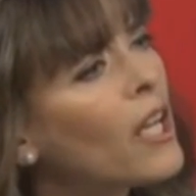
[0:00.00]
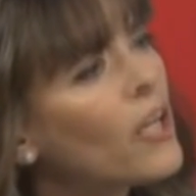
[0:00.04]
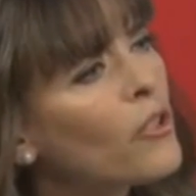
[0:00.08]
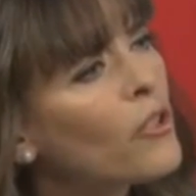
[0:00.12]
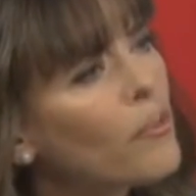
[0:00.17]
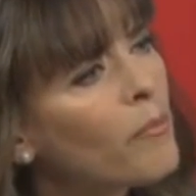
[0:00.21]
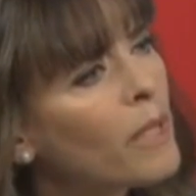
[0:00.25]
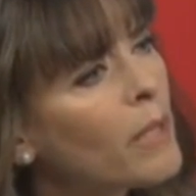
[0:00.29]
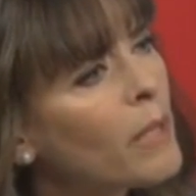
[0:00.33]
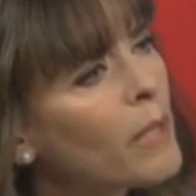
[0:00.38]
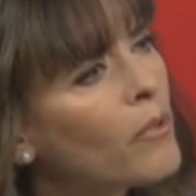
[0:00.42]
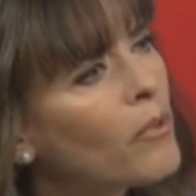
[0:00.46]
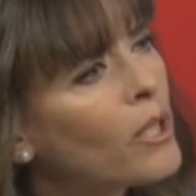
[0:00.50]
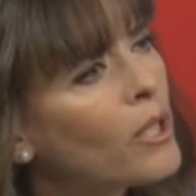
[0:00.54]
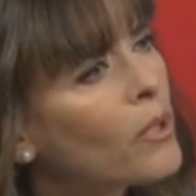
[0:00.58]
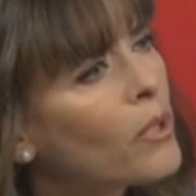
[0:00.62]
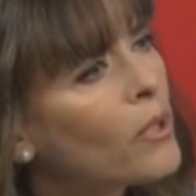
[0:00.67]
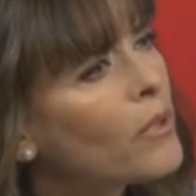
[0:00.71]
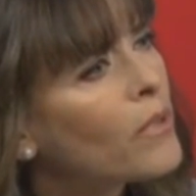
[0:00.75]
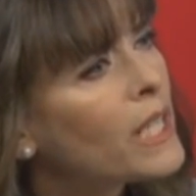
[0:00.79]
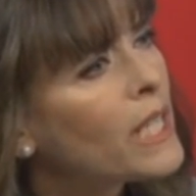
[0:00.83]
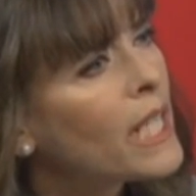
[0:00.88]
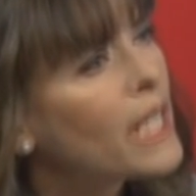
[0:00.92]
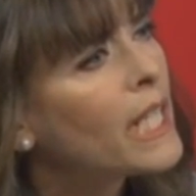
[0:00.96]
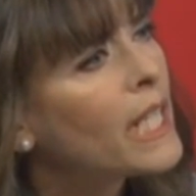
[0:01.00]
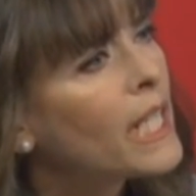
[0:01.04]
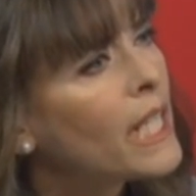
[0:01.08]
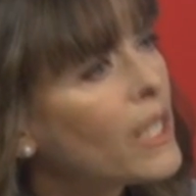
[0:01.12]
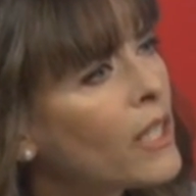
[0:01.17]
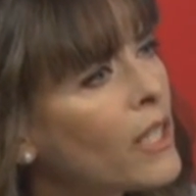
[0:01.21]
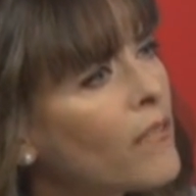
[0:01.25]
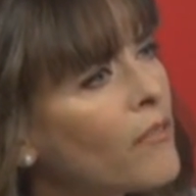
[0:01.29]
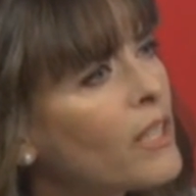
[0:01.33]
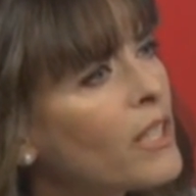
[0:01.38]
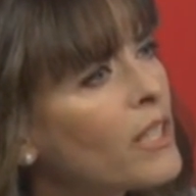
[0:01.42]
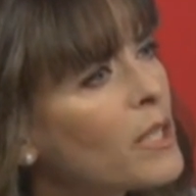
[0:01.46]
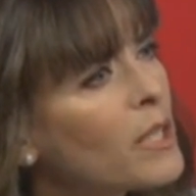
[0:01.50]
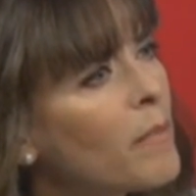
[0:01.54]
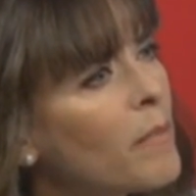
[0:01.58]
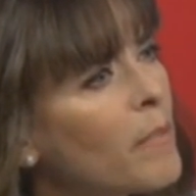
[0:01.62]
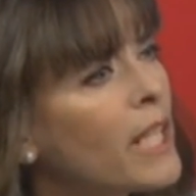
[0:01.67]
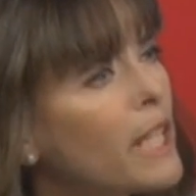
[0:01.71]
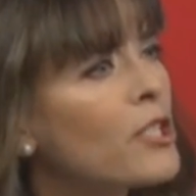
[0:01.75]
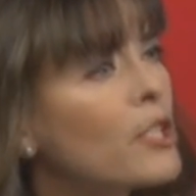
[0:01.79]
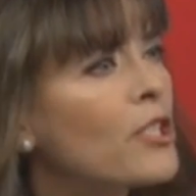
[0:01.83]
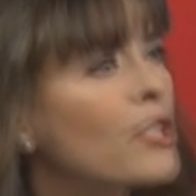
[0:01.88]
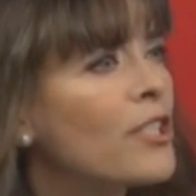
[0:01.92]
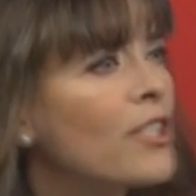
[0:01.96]
many other people that would take care of these
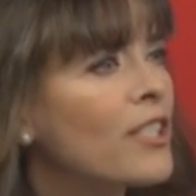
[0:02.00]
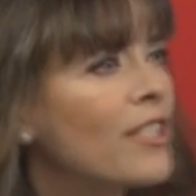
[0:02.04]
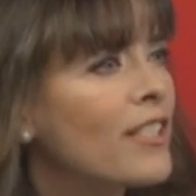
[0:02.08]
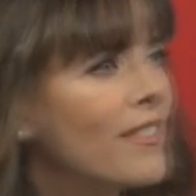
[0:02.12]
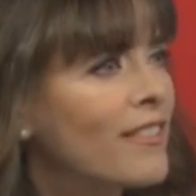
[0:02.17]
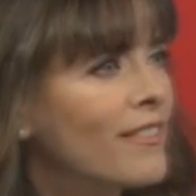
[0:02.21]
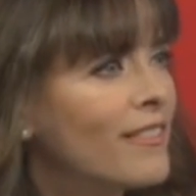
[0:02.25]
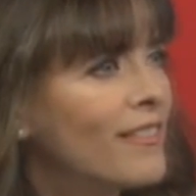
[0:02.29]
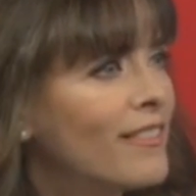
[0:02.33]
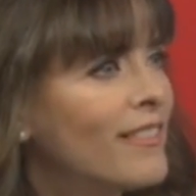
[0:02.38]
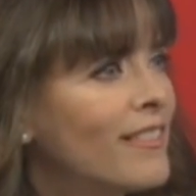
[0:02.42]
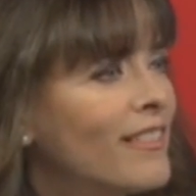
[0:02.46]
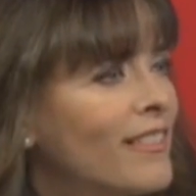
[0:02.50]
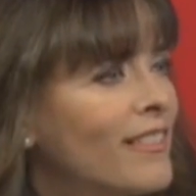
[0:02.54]
patients.